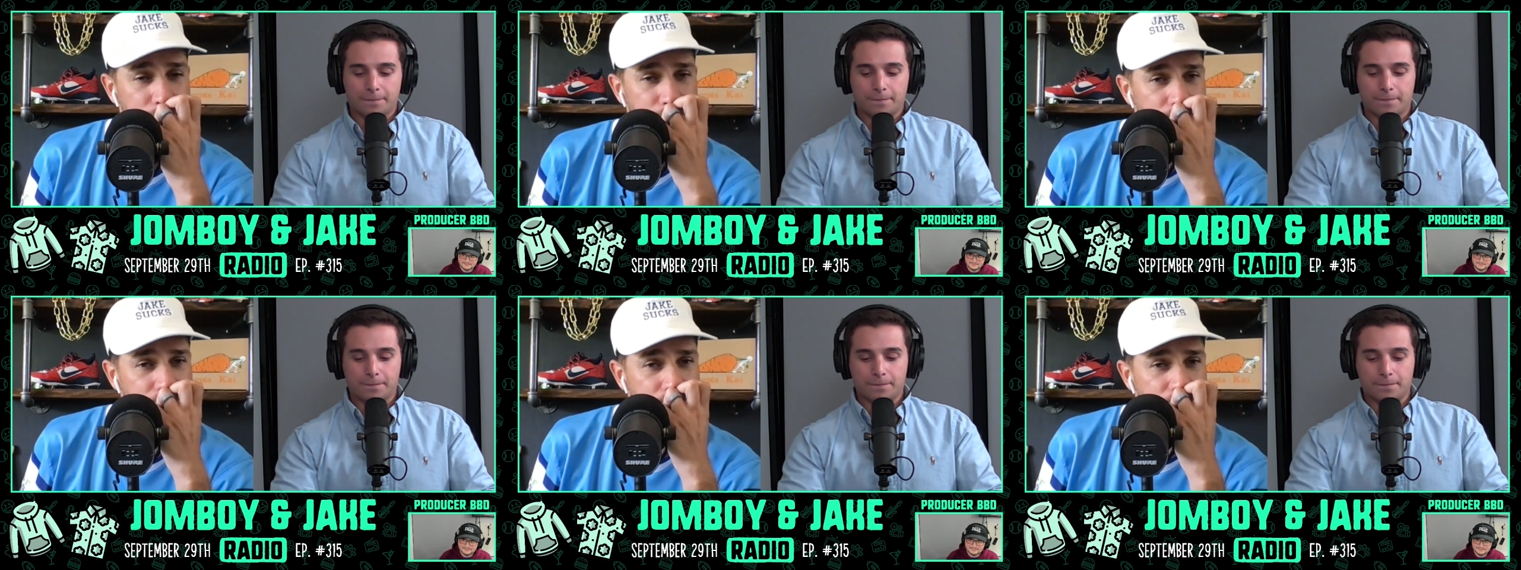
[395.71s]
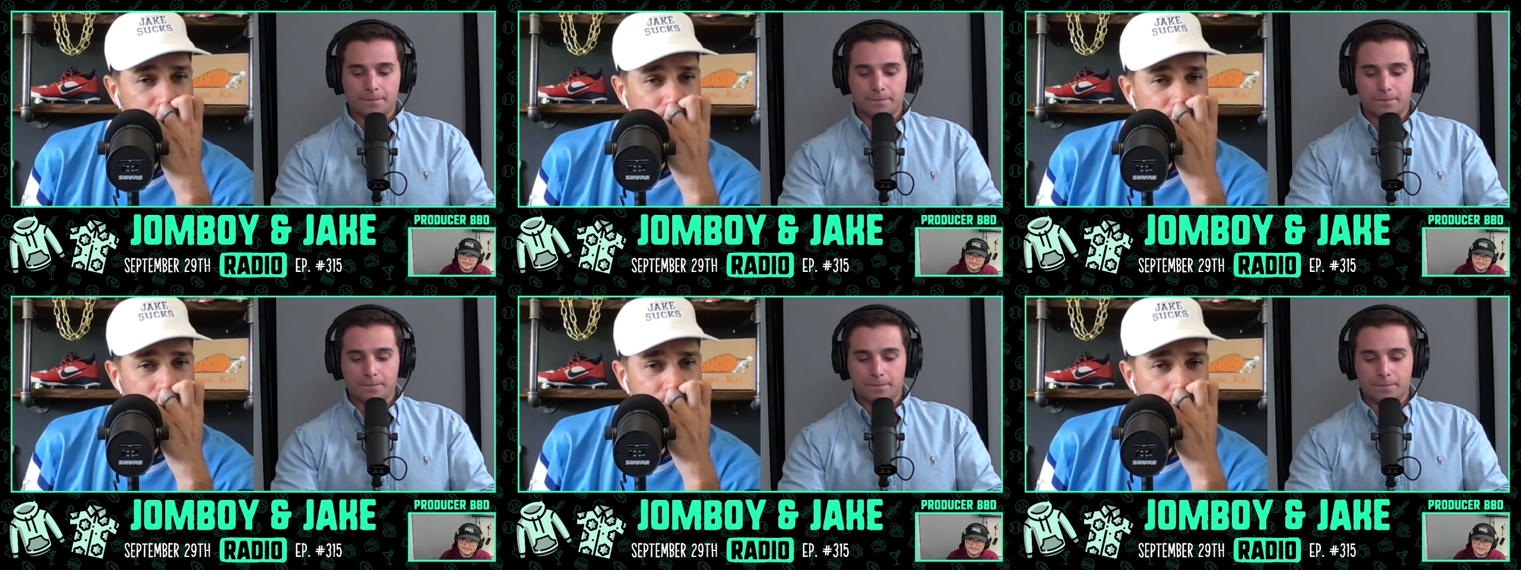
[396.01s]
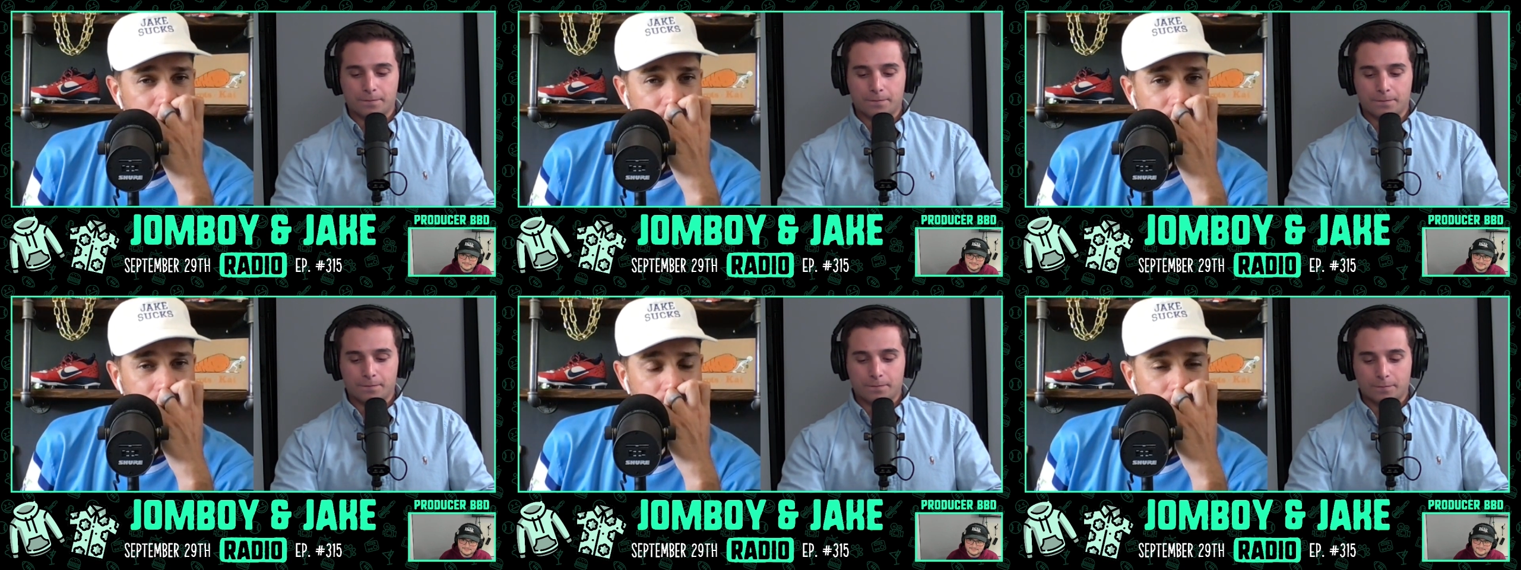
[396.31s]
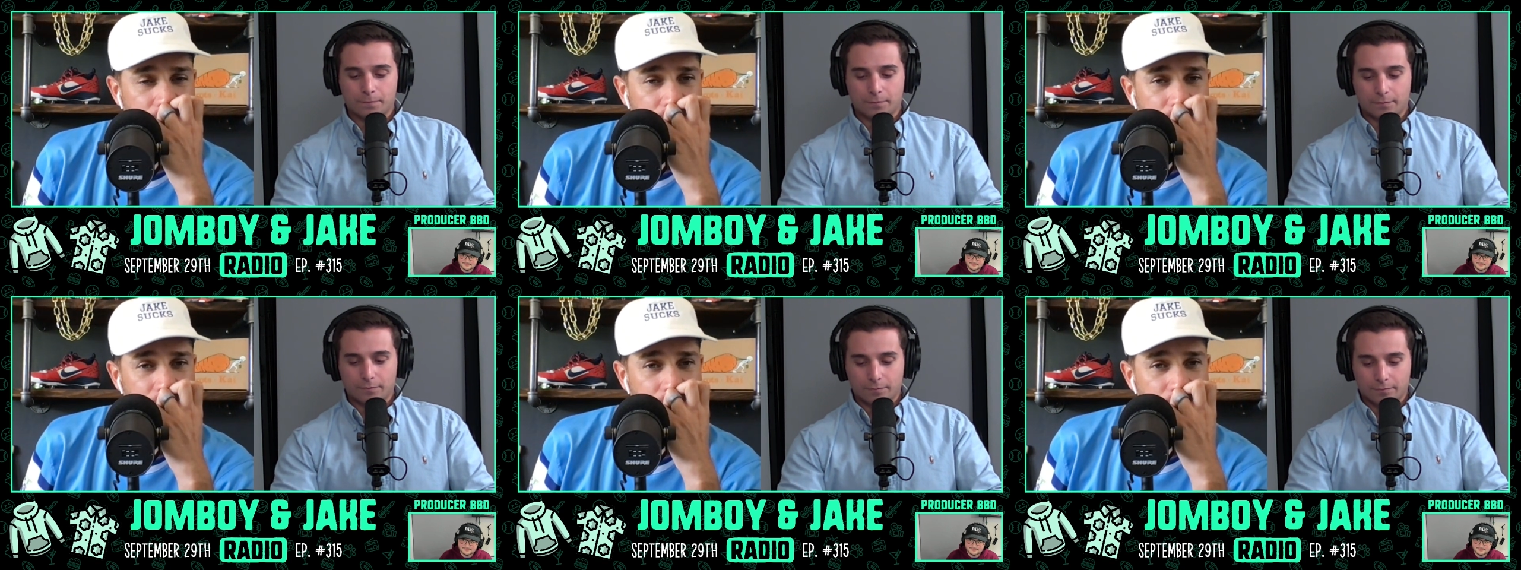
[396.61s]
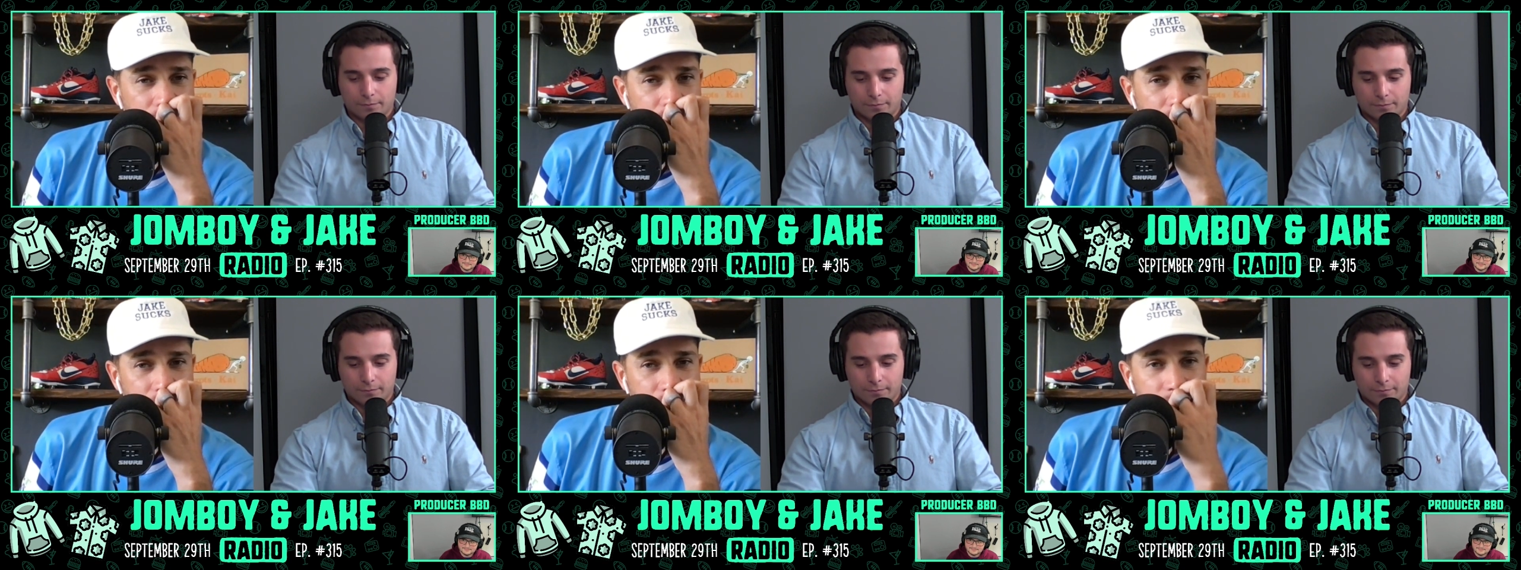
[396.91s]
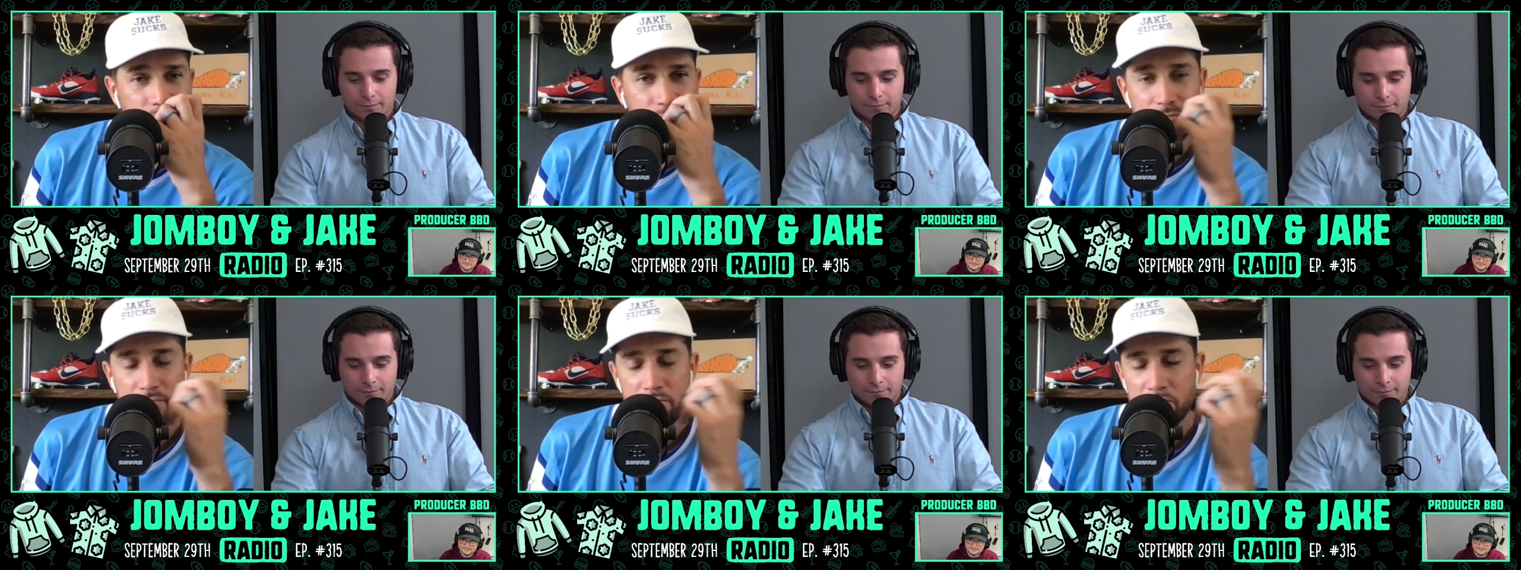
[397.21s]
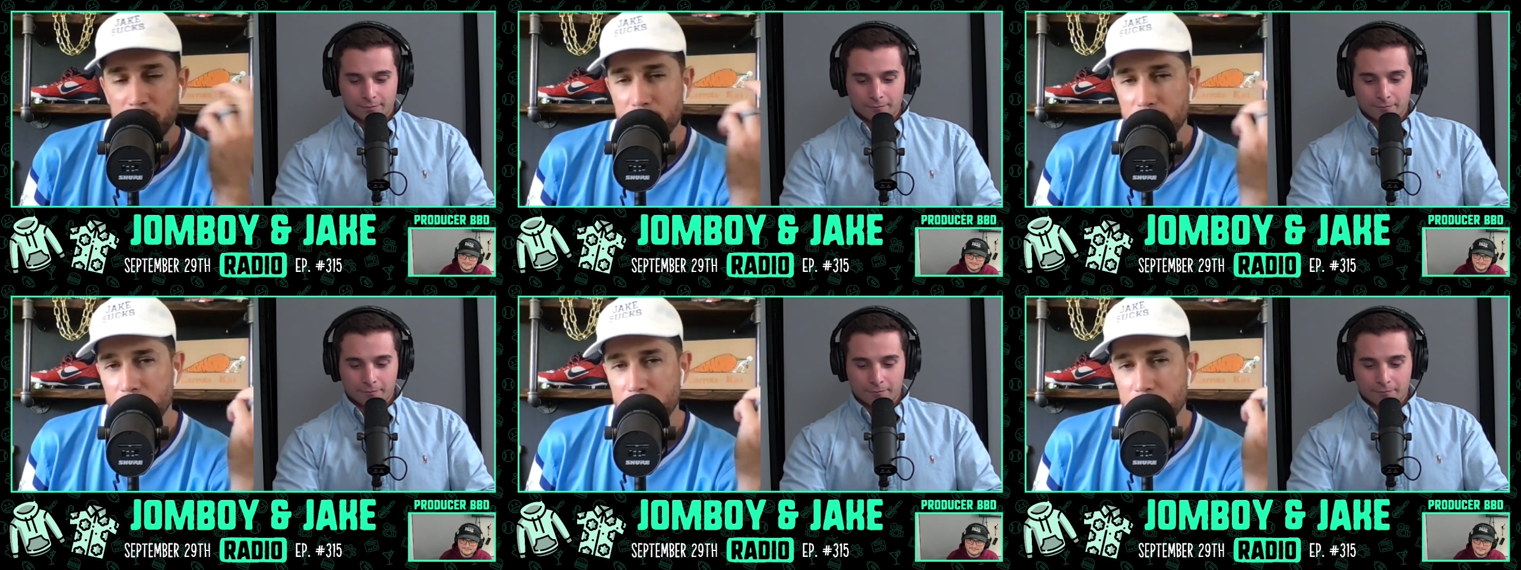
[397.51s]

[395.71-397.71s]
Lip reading: (silence)